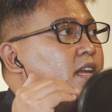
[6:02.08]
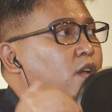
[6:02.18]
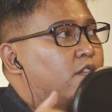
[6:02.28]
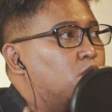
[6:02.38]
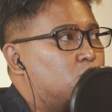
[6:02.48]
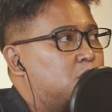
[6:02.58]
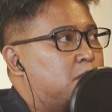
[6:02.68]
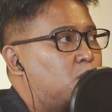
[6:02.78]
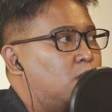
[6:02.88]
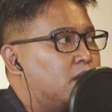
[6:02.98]
that you have no choice
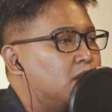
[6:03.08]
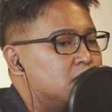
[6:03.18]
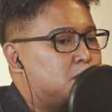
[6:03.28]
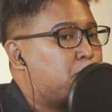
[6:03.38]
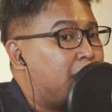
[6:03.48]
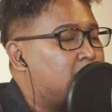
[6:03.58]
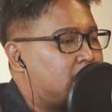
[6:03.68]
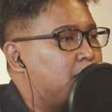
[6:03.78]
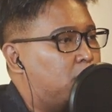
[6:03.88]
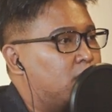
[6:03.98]
but to like really
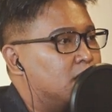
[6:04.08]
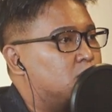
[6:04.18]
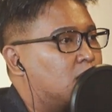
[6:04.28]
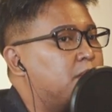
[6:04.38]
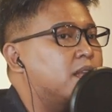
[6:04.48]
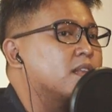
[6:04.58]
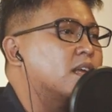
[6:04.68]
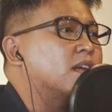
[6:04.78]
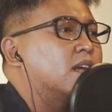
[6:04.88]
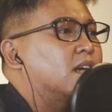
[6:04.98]
spend time on this. So I mean,
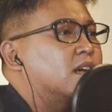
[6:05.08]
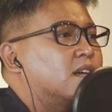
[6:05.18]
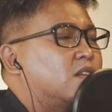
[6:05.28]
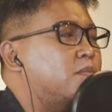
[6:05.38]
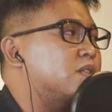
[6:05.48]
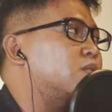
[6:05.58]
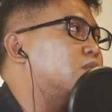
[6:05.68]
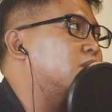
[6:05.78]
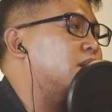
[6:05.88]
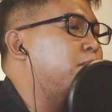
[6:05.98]
don't be
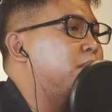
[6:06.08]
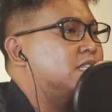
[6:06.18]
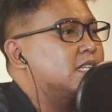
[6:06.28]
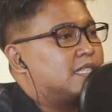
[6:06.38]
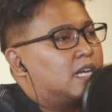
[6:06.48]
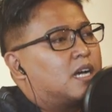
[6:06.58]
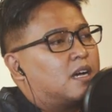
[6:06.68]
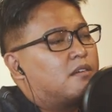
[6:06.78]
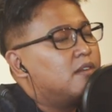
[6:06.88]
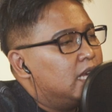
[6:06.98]
so ambitious
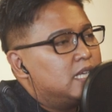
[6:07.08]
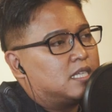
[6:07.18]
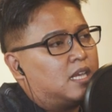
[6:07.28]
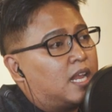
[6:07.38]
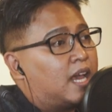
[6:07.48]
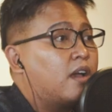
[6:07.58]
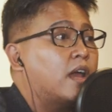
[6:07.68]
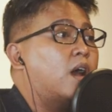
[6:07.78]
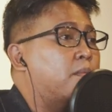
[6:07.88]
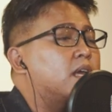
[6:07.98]
lah. Really say like
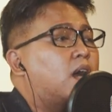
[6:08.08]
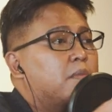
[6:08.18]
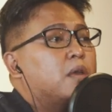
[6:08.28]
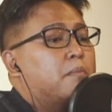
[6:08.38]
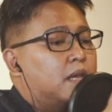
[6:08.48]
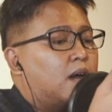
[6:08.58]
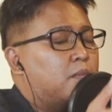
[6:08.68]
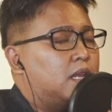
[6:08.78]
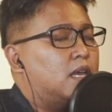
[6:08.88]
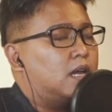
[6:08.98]
how many how many how
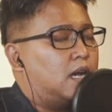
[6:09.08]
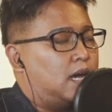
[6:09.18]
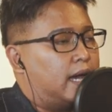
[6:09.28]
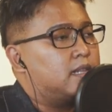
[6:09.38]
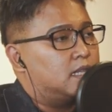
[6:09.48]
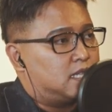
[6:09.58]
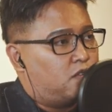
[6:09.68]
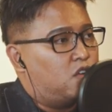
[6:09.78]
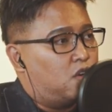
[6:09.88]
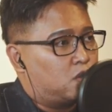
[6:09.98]
many uh, high teas
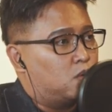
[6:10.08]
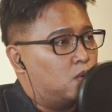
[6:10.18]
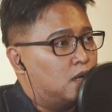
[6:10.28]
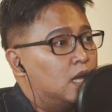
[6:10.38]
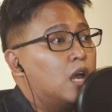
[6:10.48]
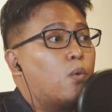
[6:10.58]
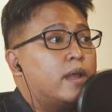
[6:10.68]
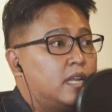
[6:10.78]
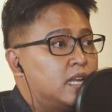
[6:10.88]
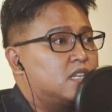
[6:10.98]
have we gone to
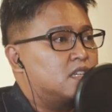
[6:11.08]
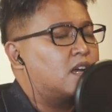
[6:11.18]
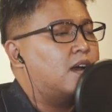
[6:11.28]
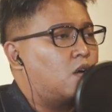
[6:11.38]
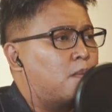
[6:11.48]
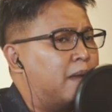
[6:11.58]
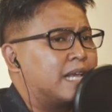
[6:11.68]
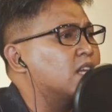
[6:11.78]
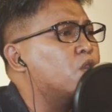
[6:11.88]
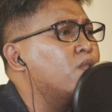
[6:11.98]
where the dishes are
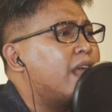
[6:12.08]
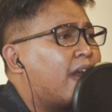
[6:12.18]
complex? Don't